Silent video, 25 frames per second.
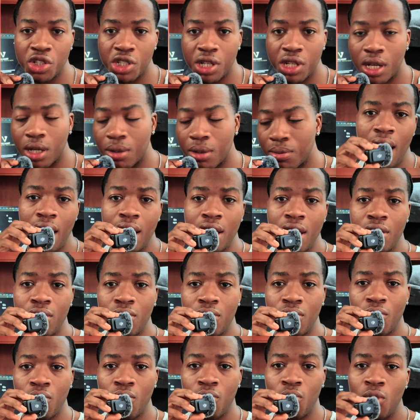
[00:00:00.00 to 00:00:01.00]
in shape.
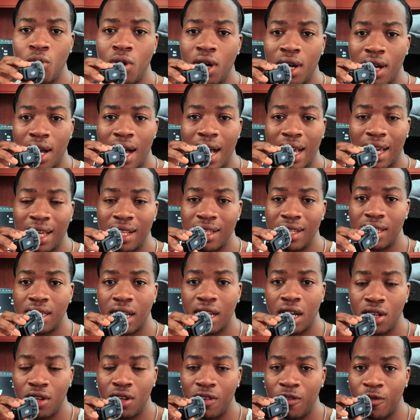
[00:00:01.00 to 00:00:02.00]
And what I can
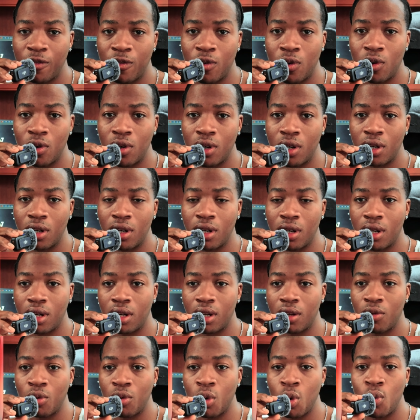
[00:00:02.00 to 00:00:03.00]
tell you for
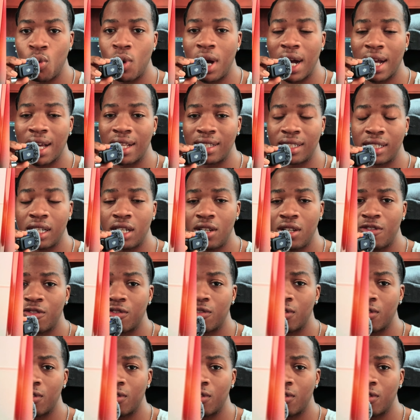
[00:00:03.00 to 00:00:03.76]
well, what I can tell you